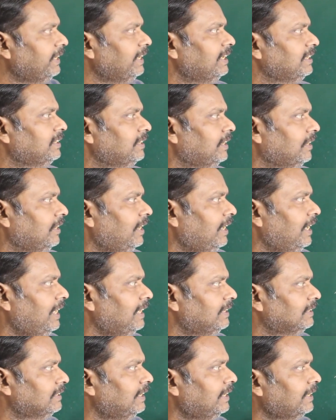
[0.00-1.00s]
materials are
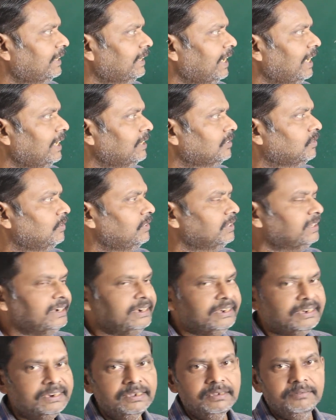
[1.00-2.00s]
called as
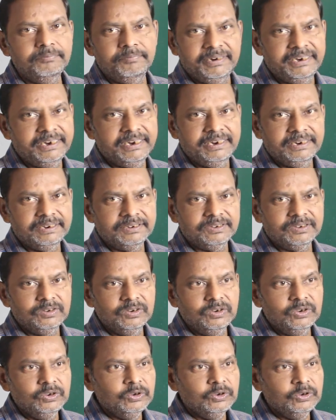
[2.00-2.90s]
translucent materials.